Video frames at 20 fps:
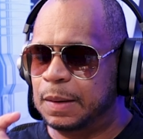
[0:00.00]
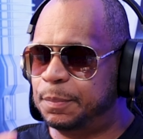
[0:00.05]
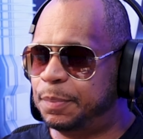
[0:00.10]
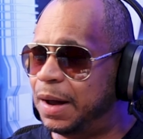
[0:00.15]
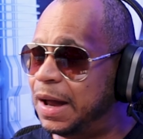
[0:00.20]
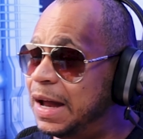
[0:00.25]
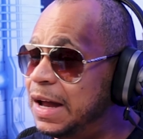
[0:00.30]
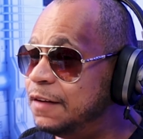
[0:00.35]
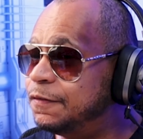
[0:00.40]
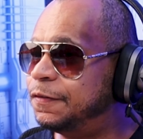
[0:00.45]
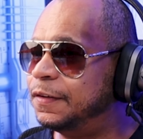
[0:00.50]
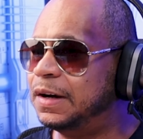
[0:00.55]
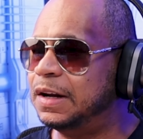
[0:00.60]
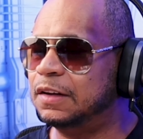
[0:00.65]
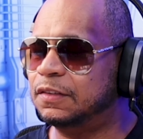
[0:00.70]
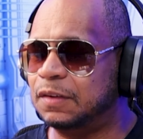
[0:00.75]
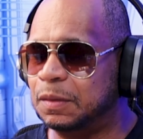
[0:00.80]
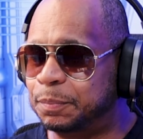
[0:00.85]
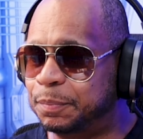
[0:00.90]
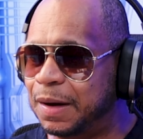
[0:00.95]
paying for
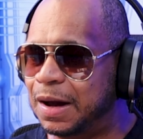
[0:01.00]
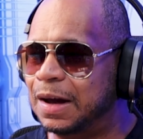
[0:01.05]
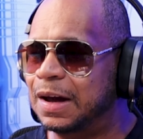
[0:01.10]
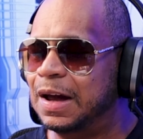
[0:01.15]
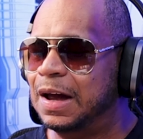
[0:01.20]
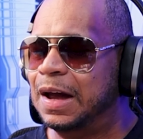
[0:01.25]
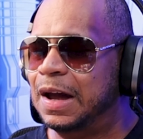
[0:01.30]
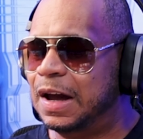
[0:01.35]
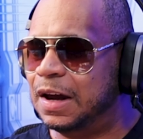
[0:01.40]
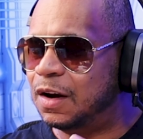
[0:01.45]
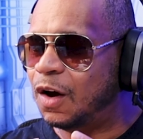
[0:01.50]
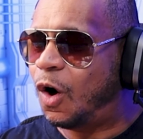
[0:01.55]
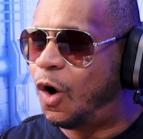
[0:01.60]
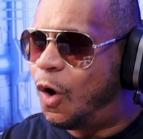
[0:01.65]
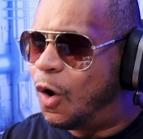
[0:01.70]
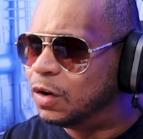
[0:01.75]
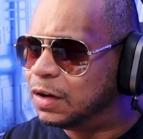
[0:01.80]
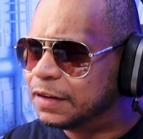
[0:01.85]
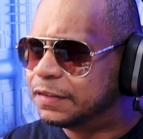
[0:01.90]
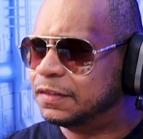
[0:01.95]
this and pay and
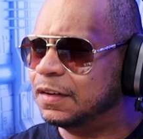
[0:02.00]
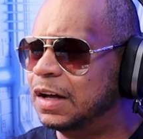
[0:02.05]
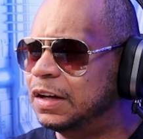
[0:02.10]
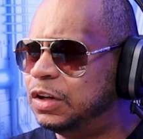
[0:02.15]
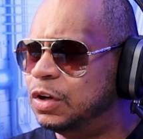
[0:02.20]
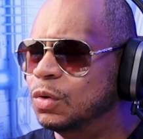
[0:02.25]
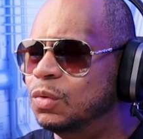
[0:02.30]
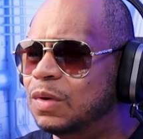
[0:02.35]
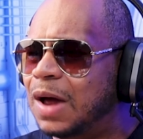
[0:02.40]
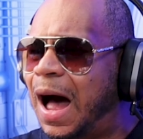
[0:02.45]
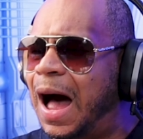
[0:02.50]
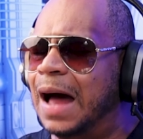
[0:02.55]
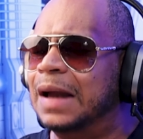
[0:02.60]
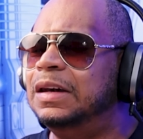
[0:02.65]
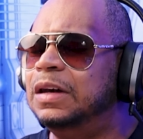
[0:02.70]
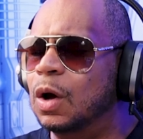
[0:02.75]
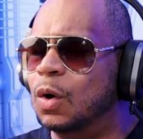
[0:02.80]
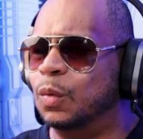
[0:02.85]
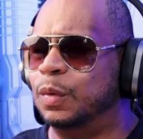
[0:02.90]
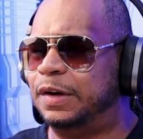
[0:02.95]
all of a sudden you I
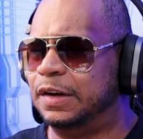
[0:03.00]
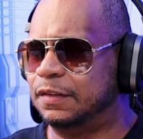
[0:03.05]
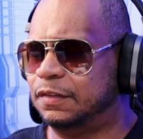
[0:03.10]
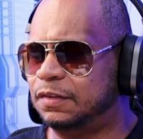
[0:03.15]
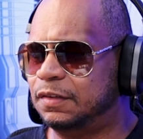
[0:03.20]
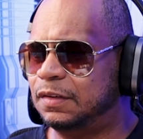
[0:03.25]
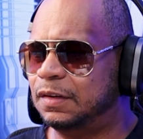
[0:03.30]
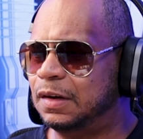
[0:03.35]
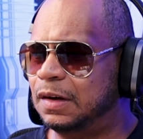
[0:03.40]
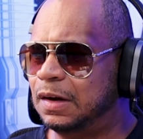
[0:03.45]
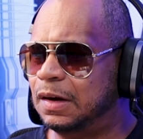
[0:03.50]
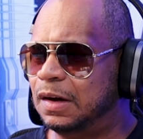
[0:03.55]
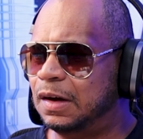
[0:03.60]
notice